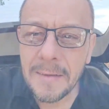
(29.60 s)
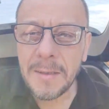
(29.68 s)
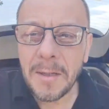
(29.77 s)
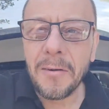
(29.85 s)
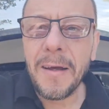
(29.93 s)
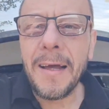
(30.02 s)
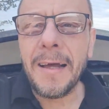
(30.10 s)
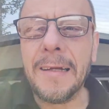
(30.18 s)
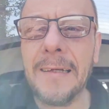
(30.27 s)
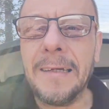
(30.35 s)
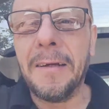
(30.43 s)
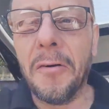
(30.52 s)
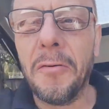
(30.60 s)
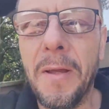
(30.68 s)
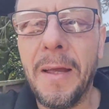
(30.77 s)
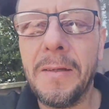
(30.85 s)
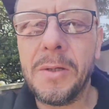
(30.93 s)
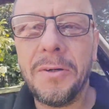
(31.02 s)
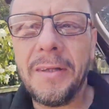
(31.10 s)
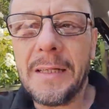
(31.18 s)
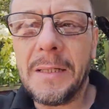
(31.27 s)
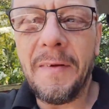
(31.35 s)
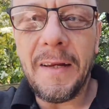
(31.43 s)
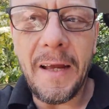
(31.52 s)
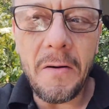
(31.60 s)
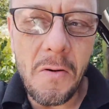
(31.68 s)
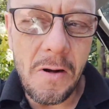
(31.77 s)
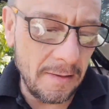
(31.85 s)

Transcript: so yeah hope you enjoy this video